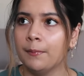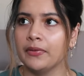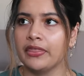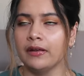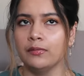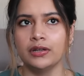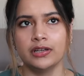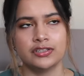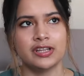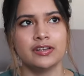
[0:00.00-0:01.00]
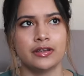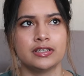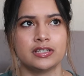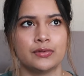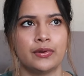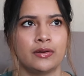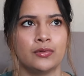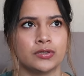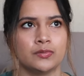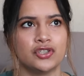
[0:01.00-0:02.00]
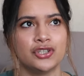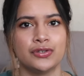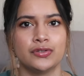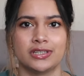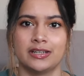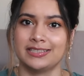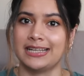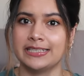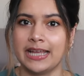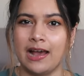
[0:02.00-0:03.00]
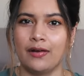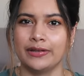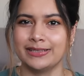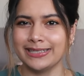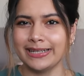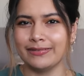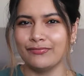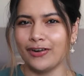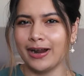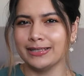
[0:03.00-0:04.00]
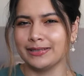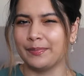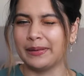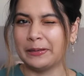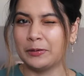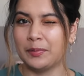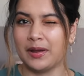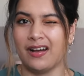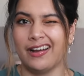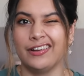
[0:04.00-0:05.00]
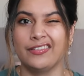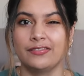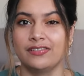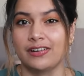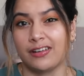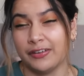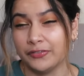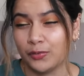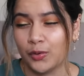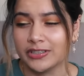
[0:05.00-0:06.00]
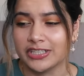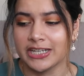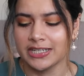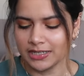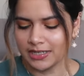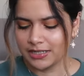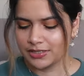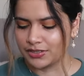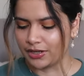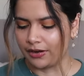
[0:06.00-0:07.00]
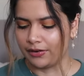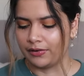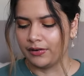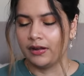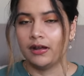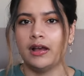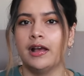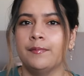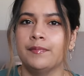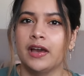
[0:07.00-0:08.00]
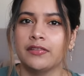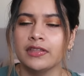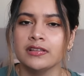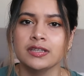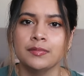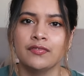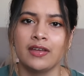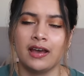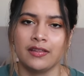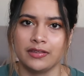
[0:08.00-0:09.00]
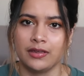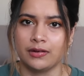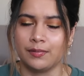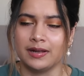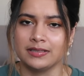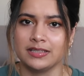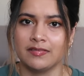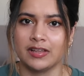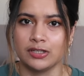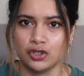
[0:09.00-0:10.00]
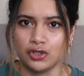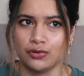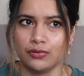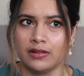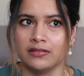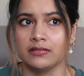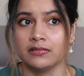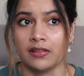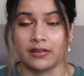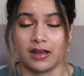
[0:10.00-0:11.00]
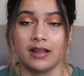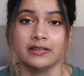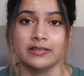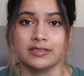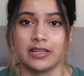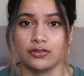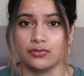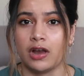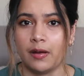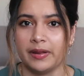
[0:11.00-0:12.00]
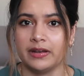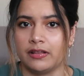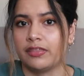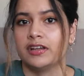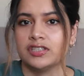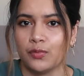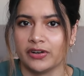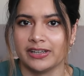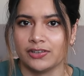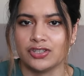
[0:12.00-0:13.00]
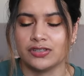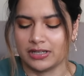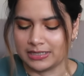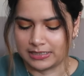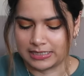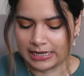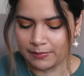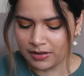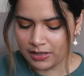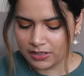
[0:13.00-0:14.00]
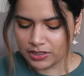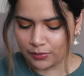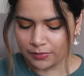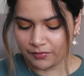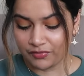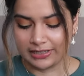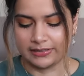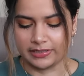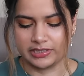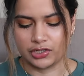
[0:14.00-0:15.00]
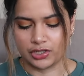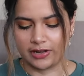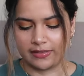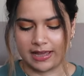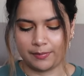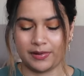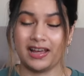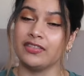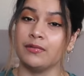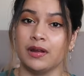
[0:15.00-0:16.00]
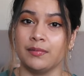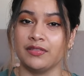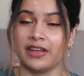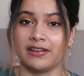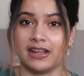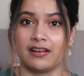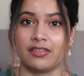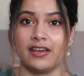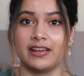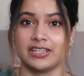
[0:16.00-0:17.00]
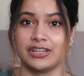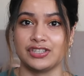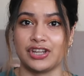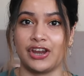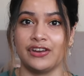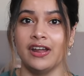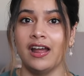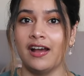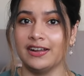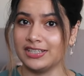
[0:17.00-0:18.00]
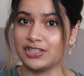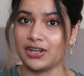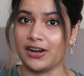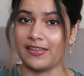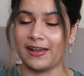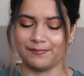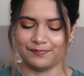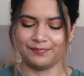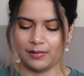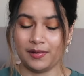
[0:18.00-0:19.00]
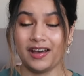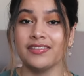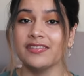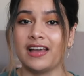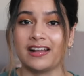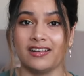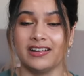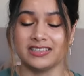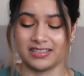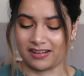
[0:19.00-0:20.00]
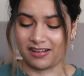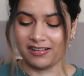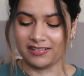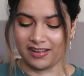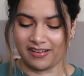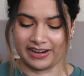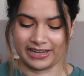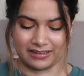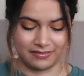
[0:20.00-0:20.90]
But then when I did notice that when I wore some shoes and I sat down, it did rise up a little bit higher than I kind of wanted. So I think some of their other yoga pants that they do in other colours, they do come in a 31-inch inseam. So it would have been really nice to try that, but at the moment they only had a 30, so I did try that. But other than that, guys, I can't lie,